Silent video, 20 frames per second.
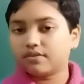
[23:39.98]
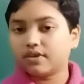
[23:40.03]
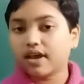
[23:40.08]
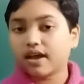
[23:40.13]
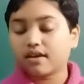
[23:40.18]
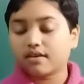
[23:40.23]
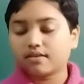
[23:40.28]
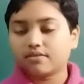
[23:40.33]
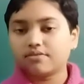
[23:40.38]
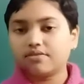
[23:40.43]

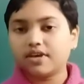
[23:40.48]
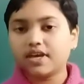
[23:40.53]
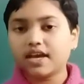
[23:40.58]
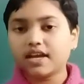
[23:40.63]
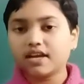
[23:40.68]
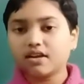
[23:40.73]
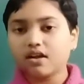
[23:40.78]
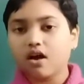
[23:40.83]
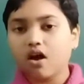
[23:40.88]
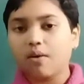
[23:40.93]

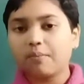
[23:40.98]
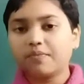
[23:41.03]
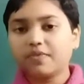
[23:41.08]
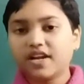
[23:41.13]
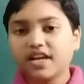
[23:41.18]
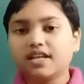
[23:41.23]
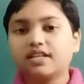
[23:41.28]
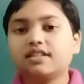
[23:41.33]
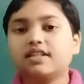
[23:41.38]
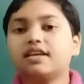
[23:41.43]
can
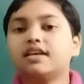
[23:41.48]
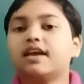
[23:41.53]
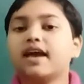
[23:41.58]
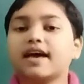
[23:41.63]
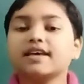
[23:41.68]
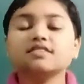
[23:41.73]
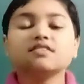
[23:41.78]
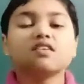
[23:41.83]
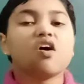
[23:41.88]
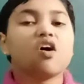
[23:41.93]
obtain the
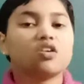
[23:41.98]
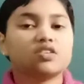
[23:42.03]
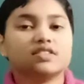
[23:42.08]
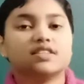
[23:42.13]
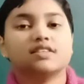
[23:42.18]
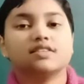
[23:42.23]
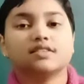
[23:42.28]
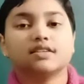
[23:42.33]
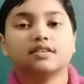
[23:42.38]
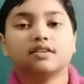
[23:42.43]
gas
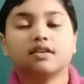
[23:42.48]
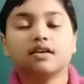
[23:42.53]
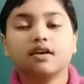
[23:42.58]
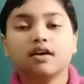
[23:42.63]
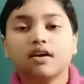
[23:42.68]
oxygen.